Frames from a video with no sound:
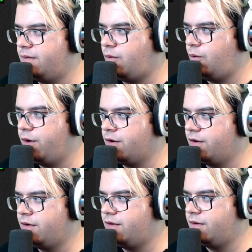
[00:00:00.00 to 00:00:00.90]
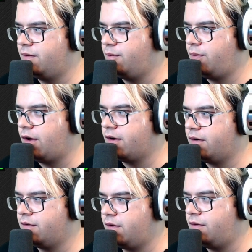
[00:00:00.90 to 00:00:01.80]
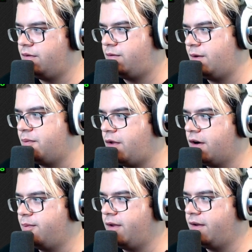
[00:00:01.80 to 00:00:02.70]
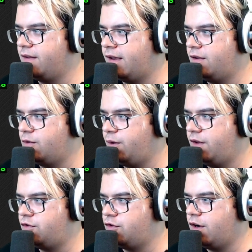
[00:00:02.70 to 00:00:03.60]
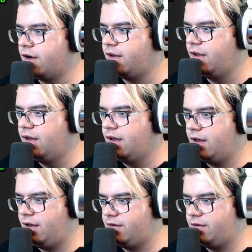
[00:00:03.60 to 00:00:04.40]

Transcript: weird blocker, so some blocker plays like ace queen, ace jack, ace